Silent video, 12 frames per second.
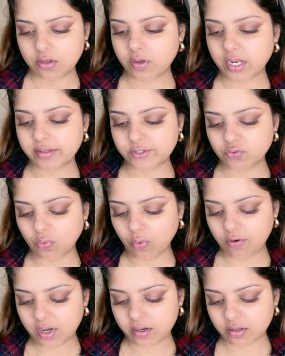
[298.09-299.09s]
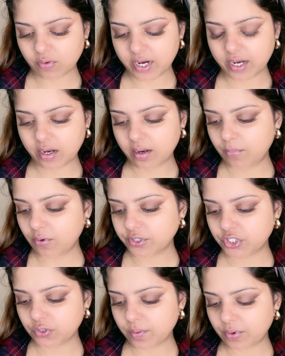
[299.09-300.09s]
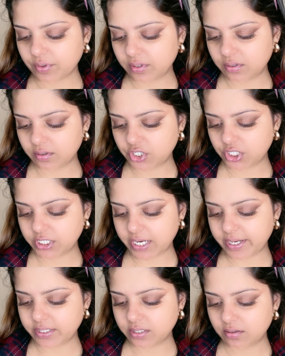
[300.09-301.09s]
Okay, it's too old, so I'm not sure about the shade,